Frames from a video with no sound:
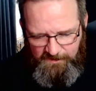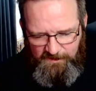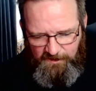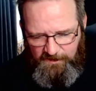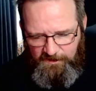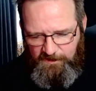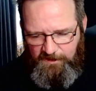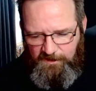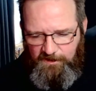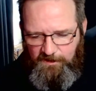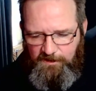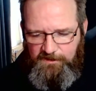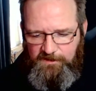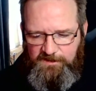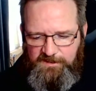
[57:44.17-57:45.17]
on
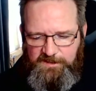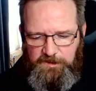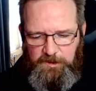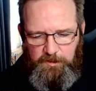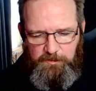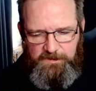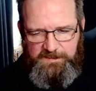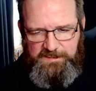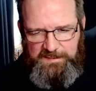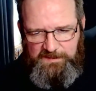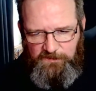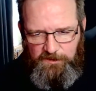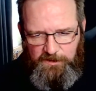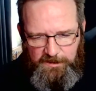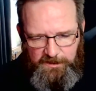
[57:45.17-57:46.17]
the serial
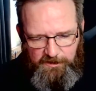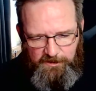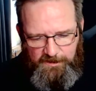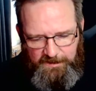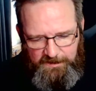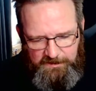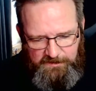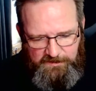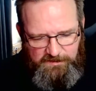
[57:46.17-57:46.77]
receiver and you're like,